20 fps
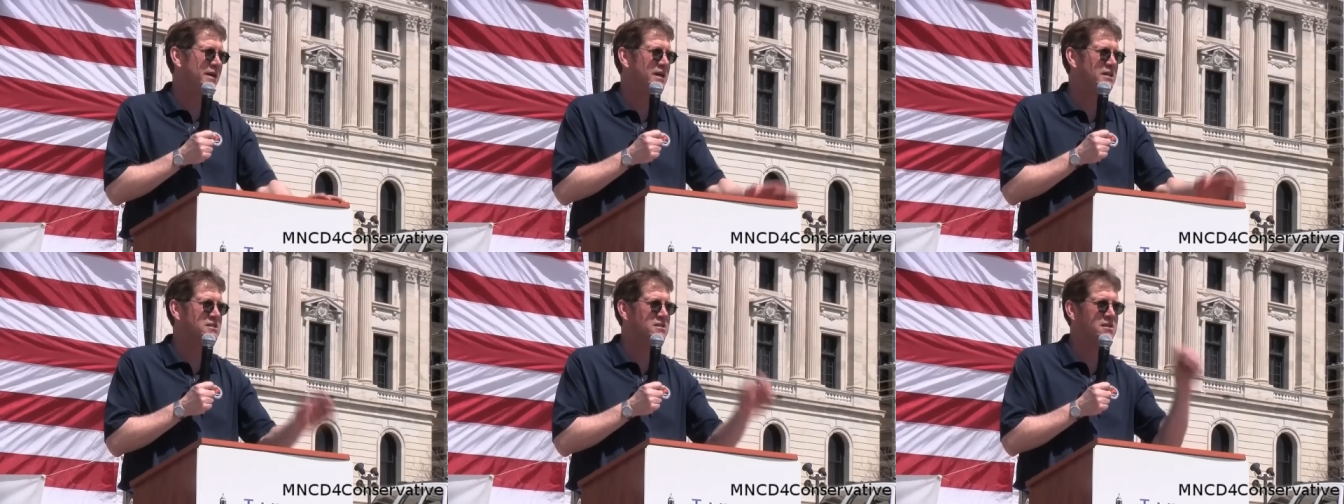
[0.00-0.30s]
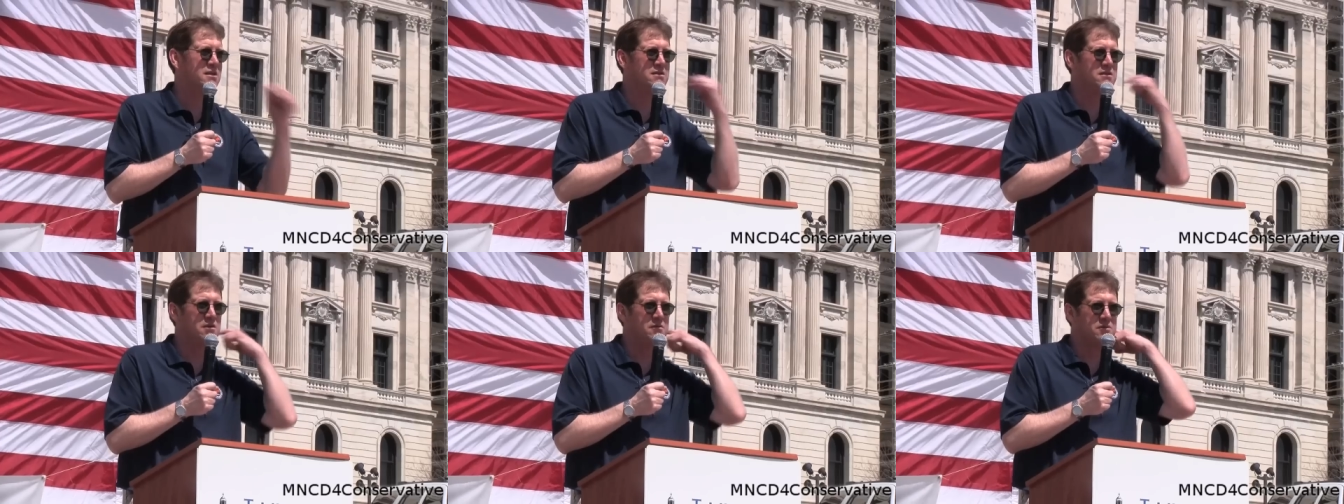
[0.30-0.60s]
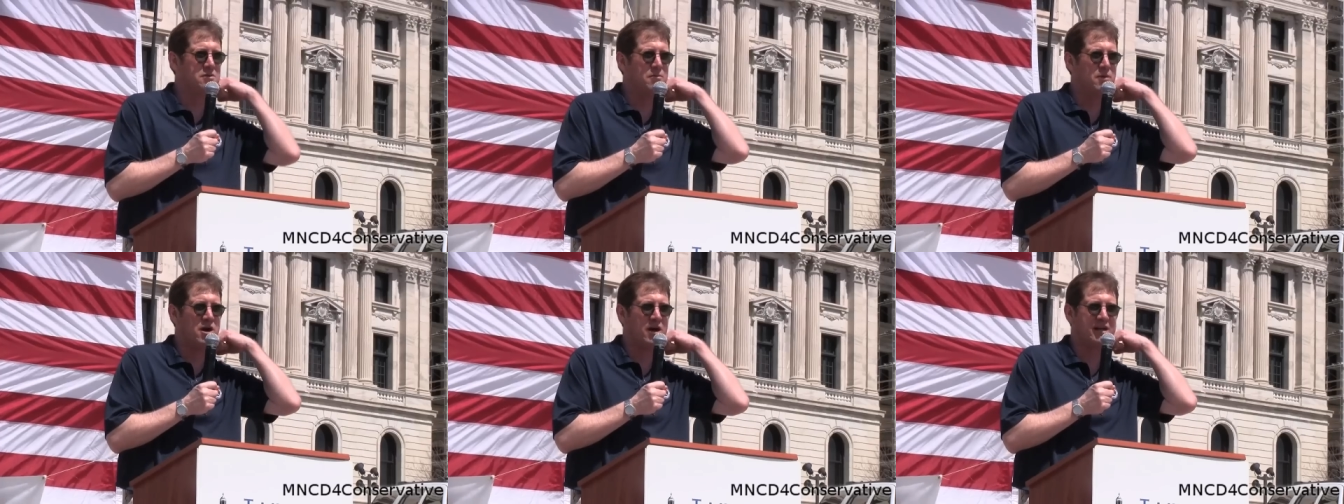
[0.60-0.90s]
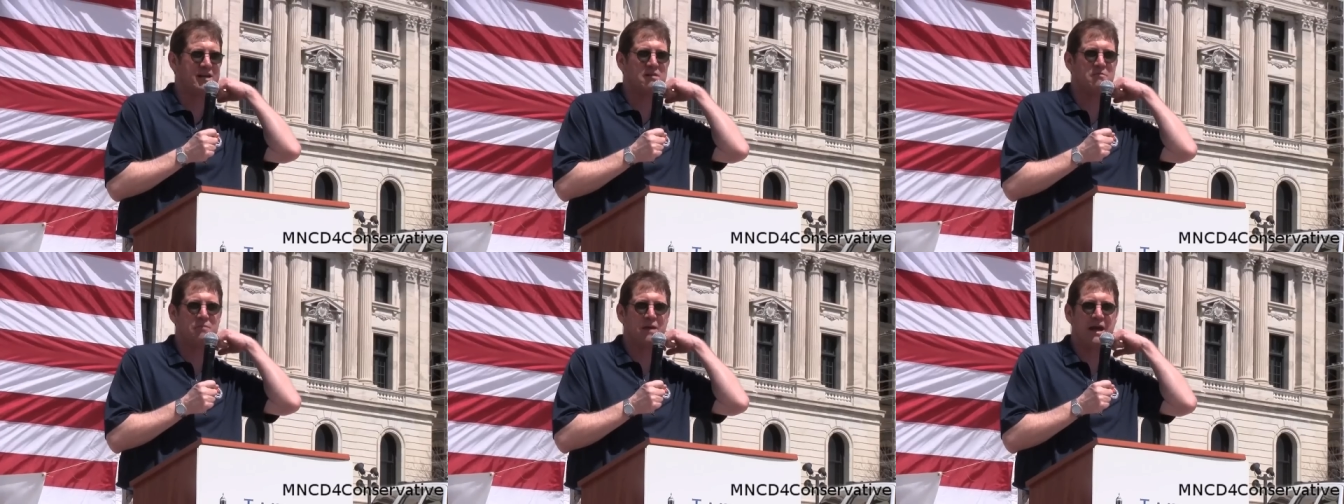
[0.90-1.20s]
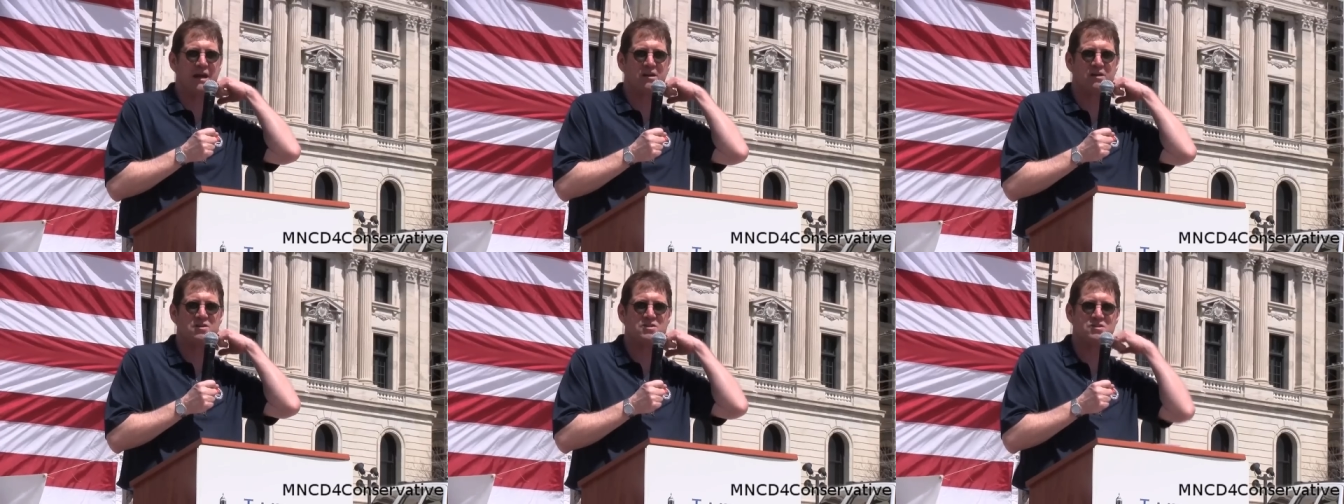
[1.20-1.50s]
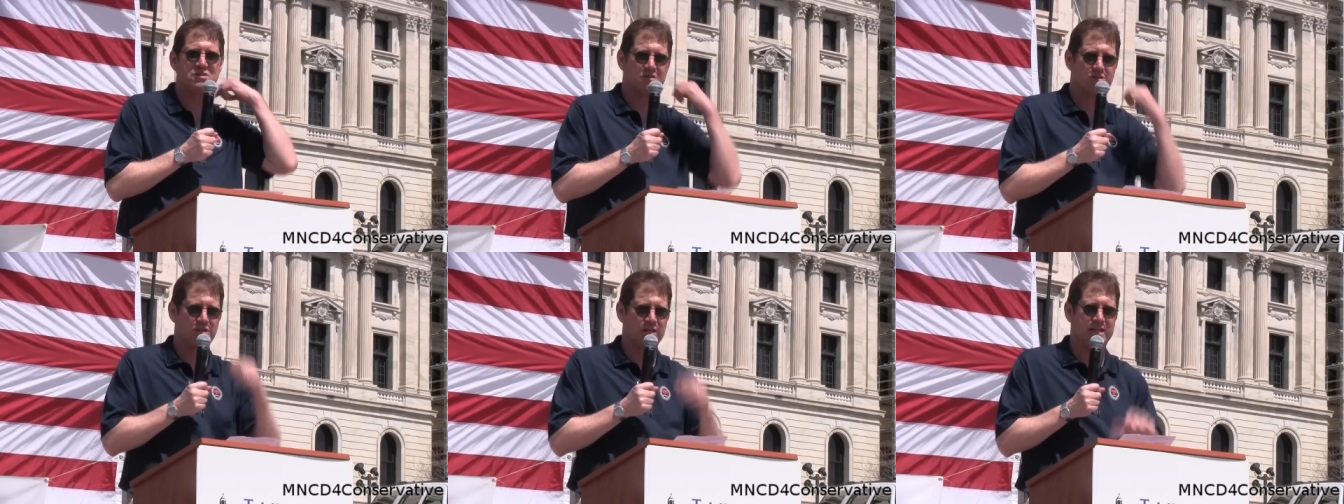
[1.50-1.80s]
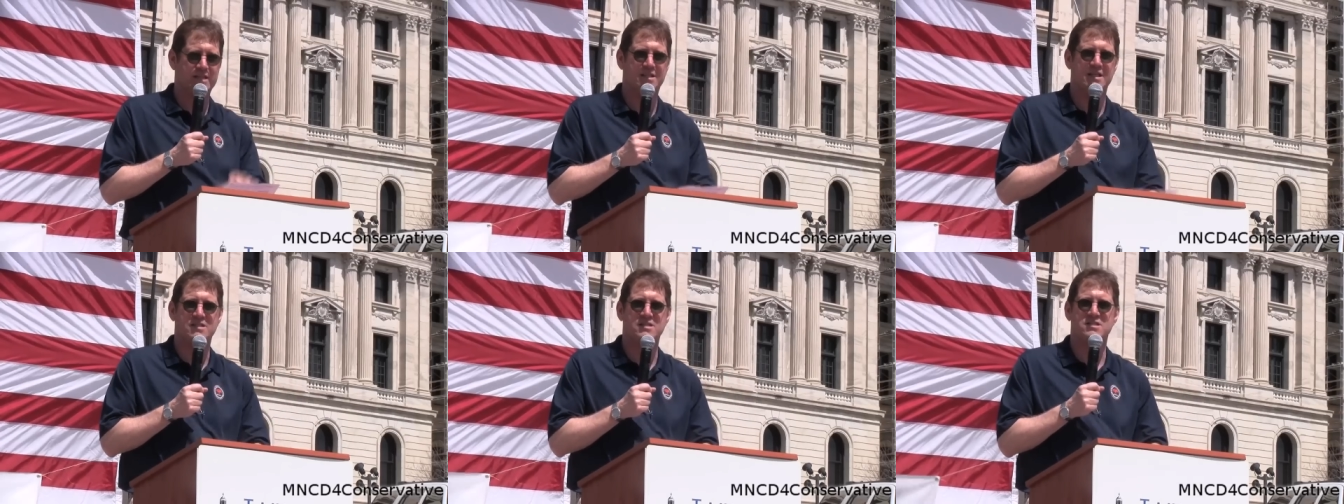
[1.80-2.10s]
Because the, the, the market makers look
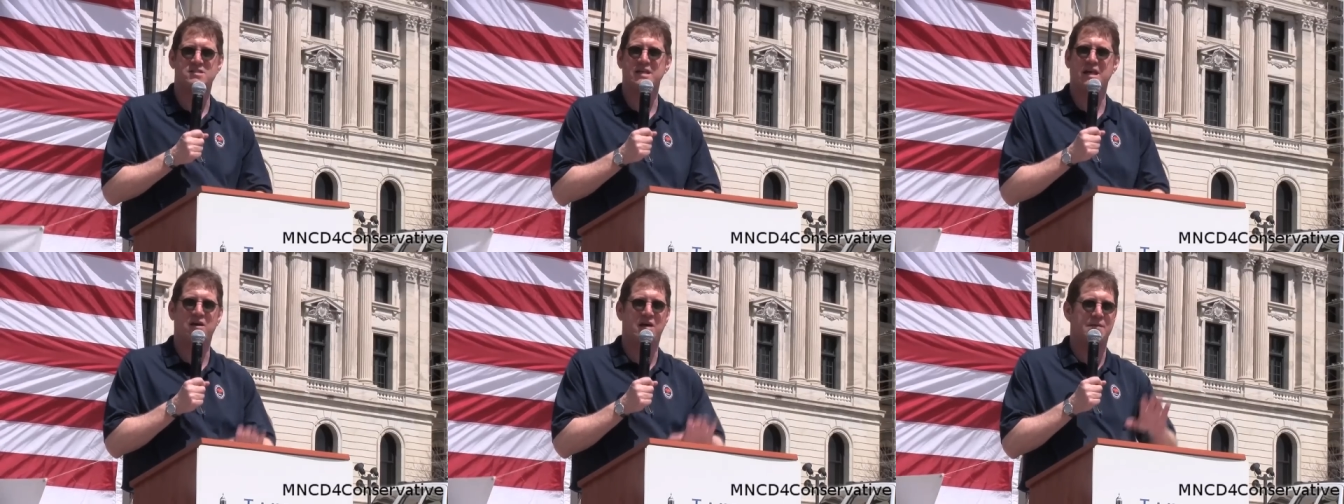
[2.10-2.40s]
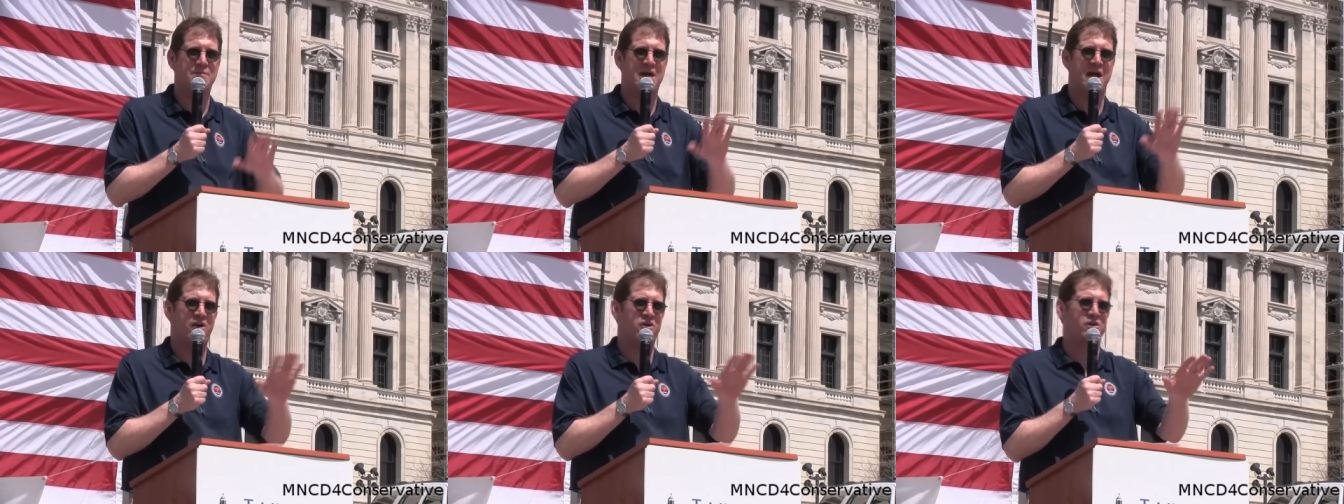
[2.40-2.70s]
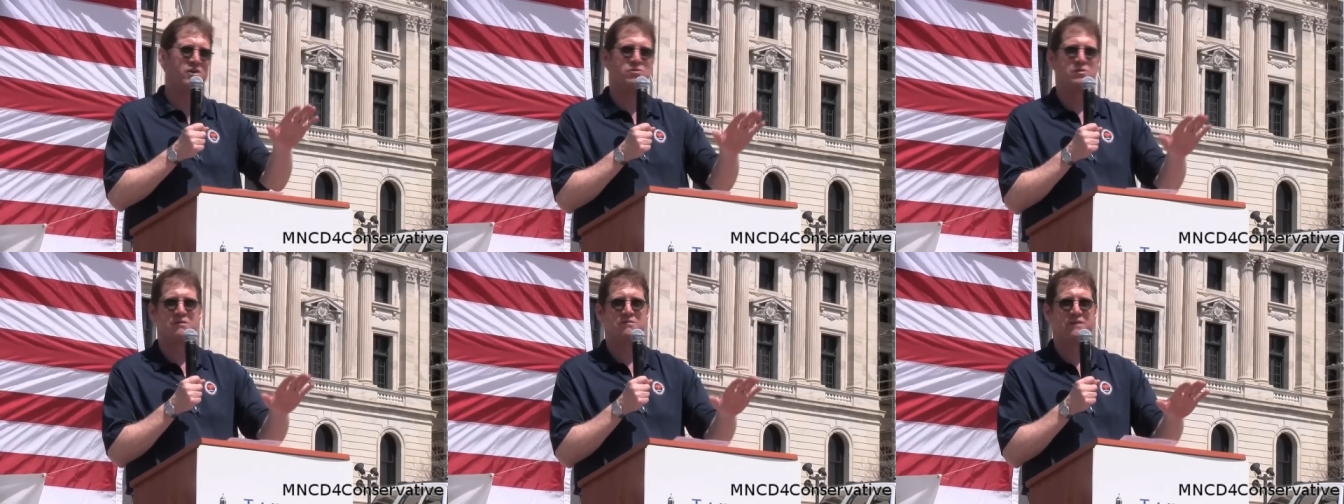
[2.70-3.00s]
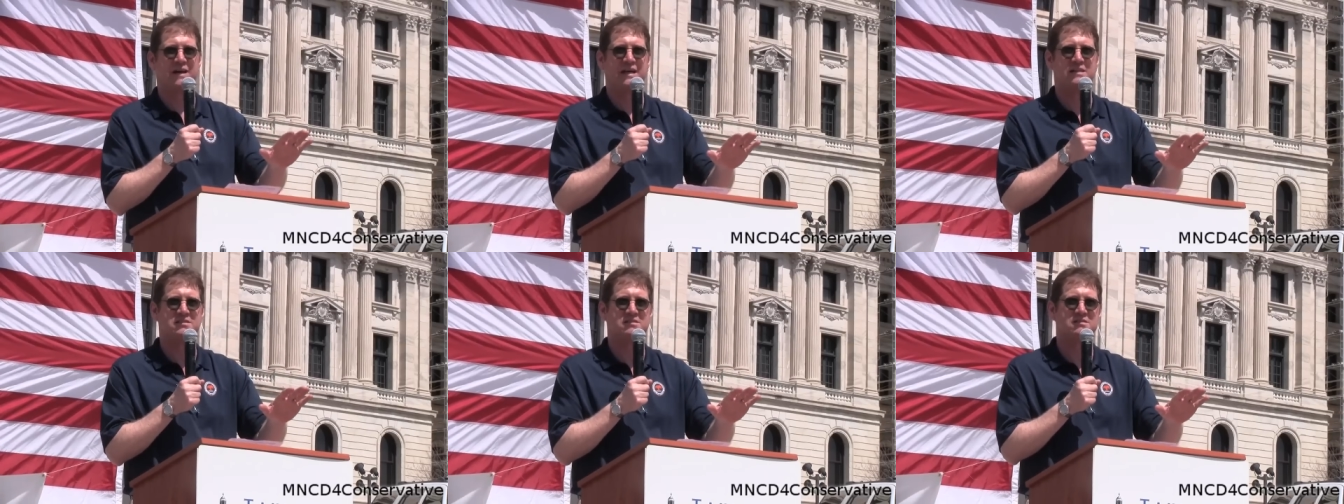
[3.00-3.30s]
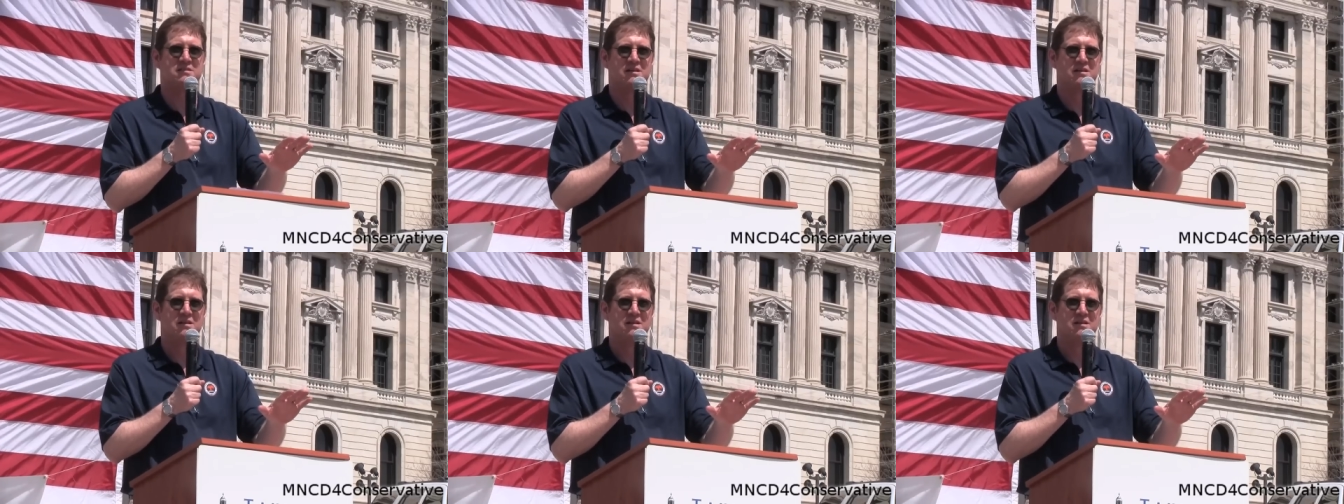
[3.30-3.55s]
at this and say, I'm not going to invest